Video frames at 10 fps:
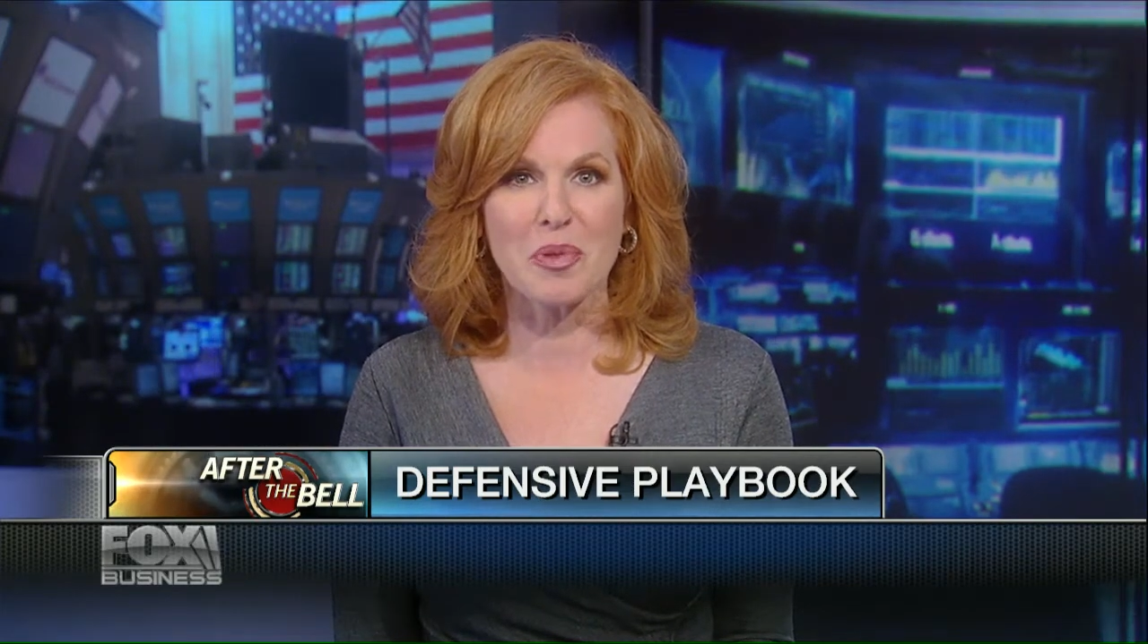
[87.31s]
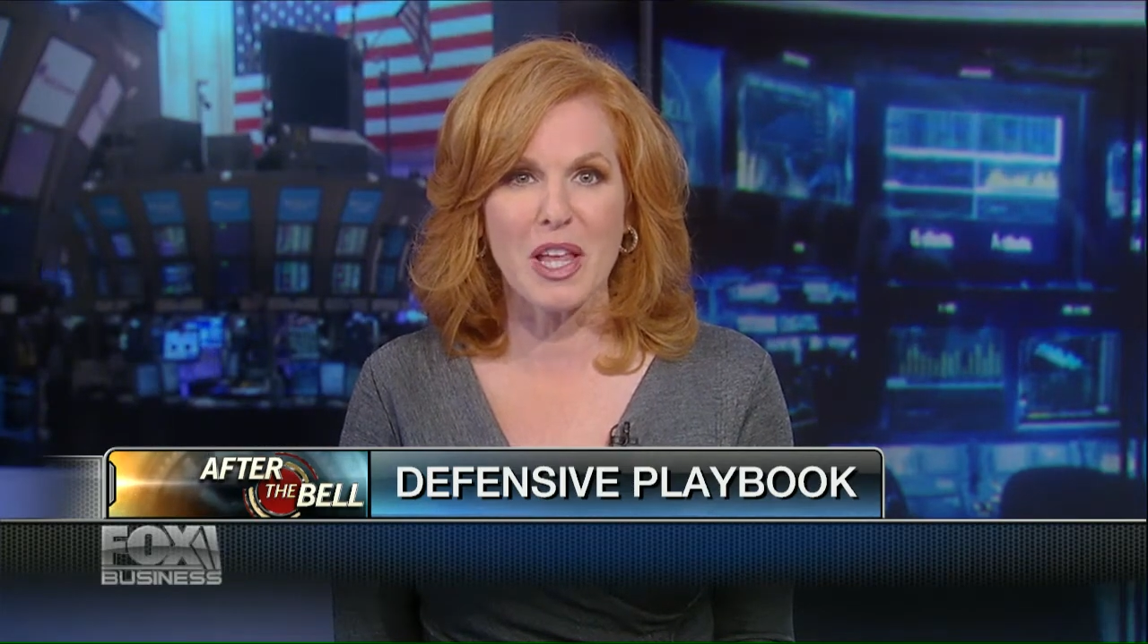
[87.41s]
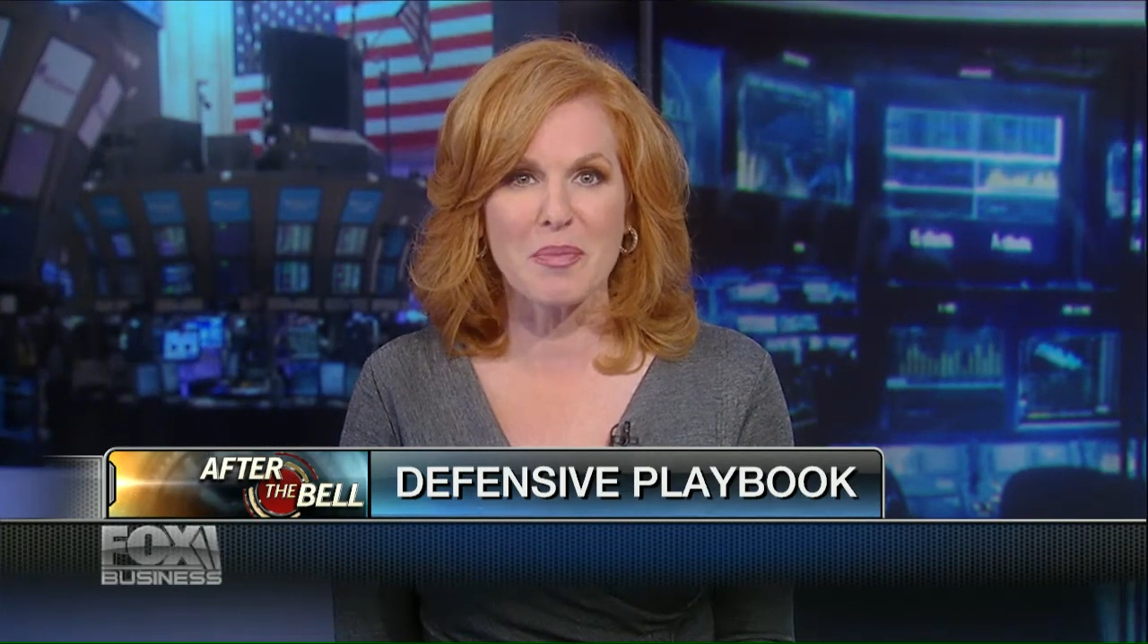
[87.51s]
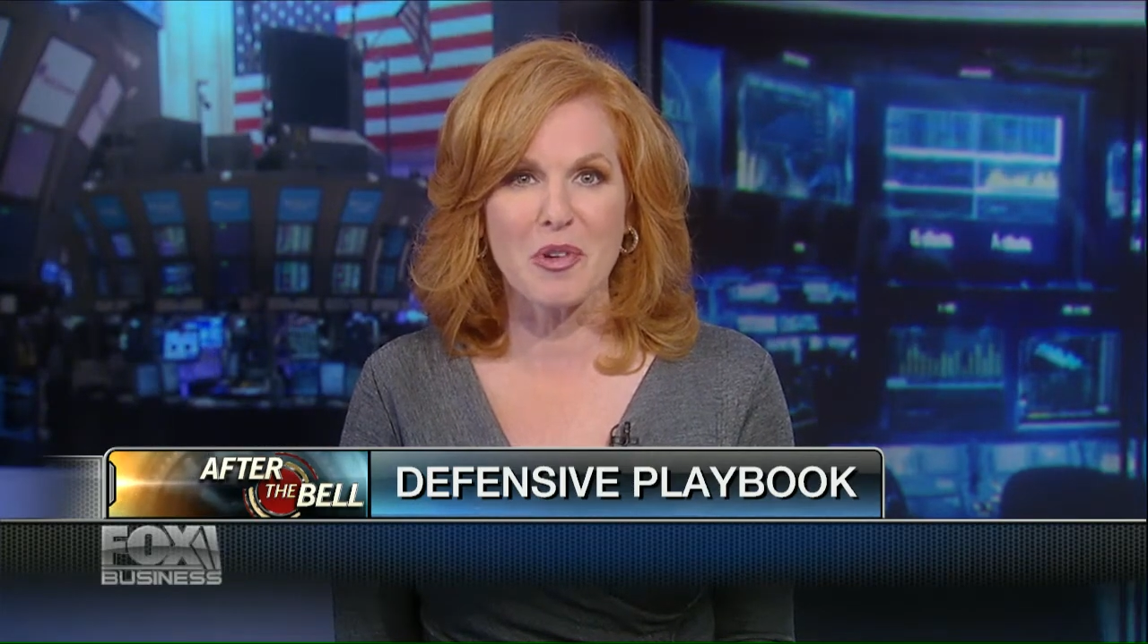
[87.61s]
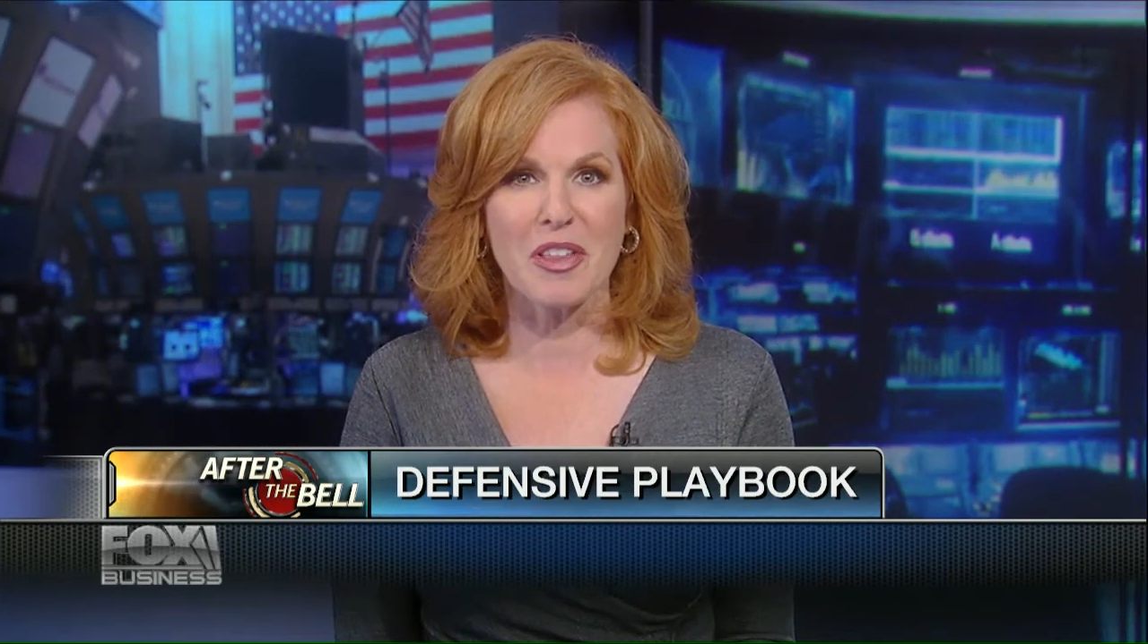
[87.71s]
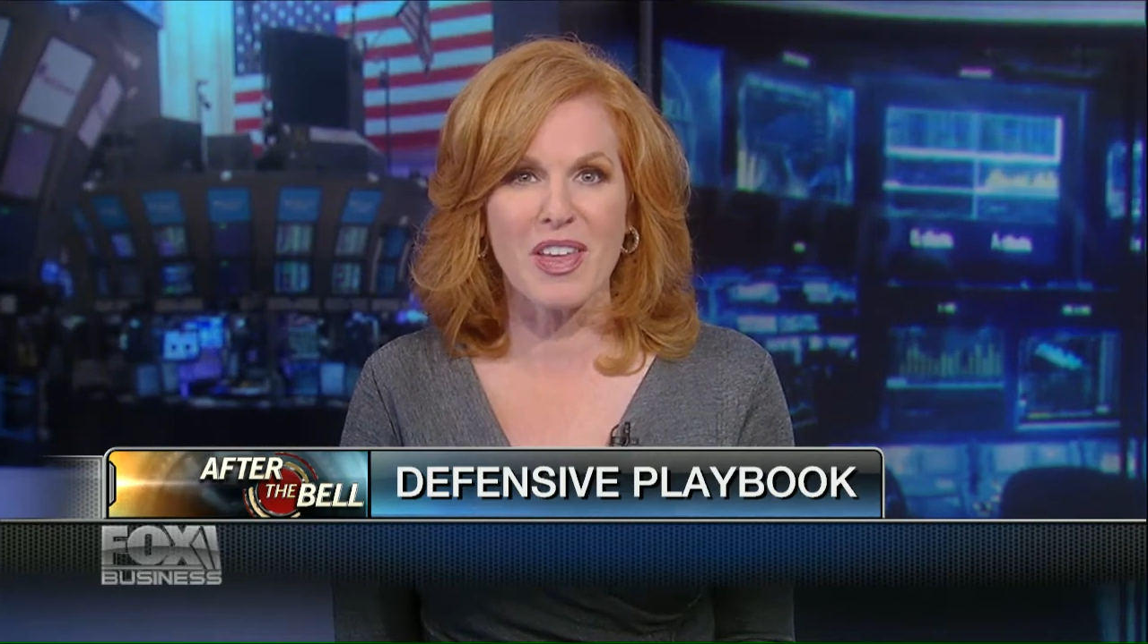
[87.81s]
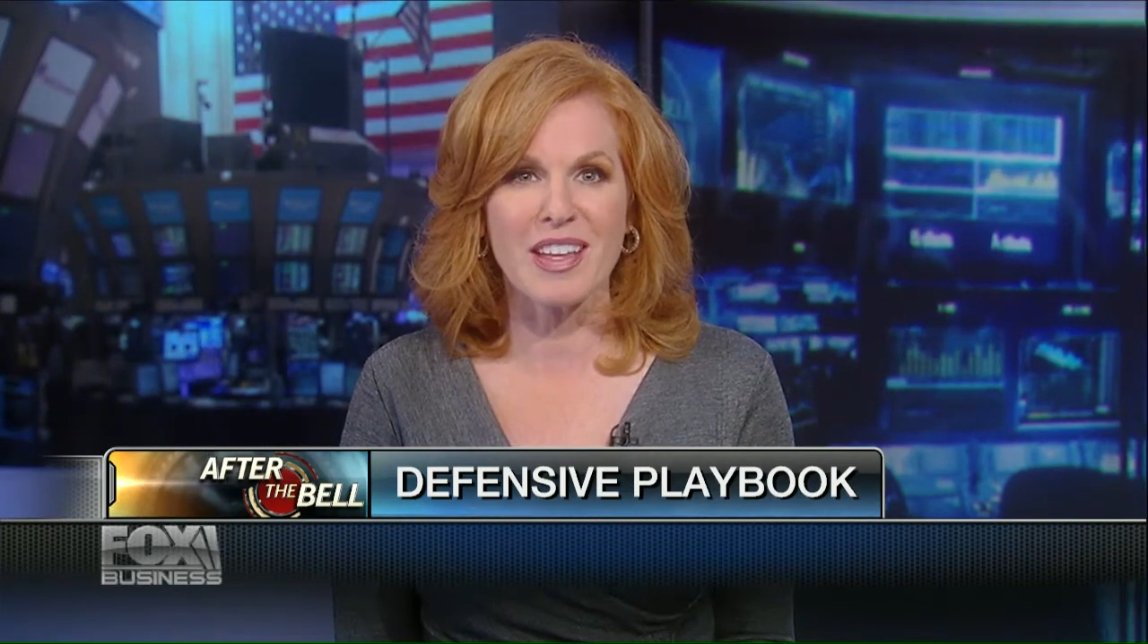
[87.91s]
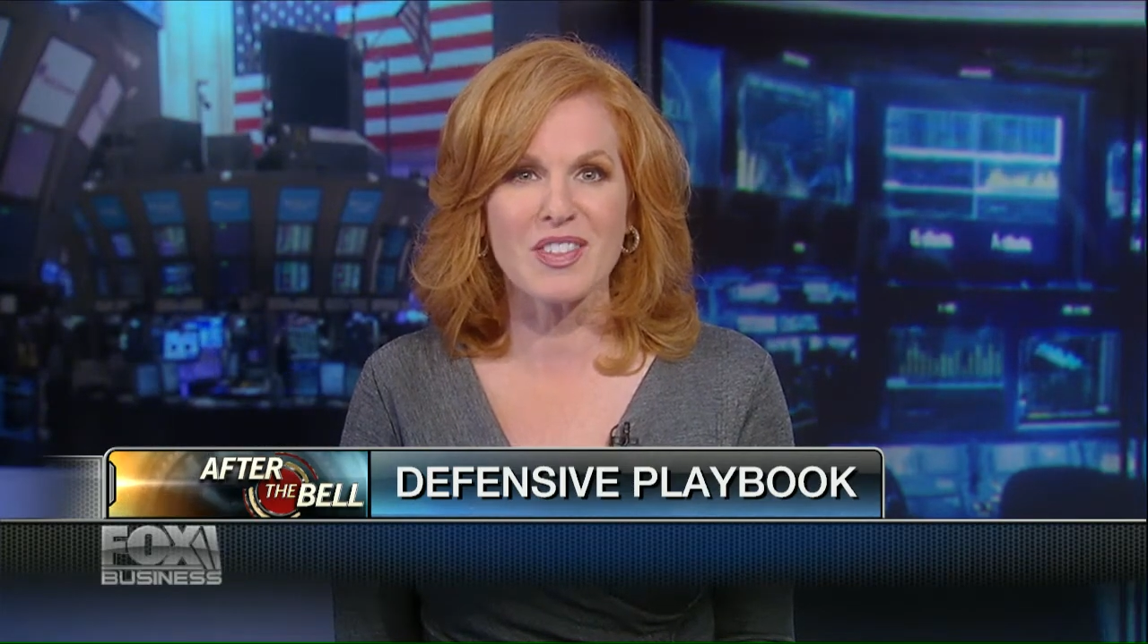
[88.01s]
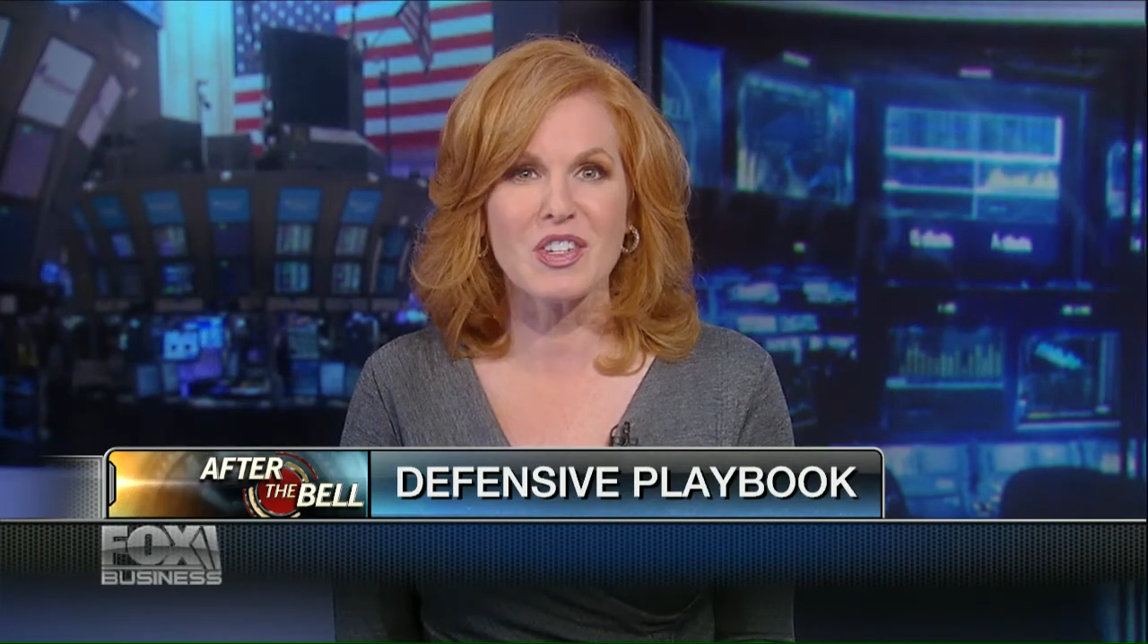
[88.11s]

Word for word: playbook thanks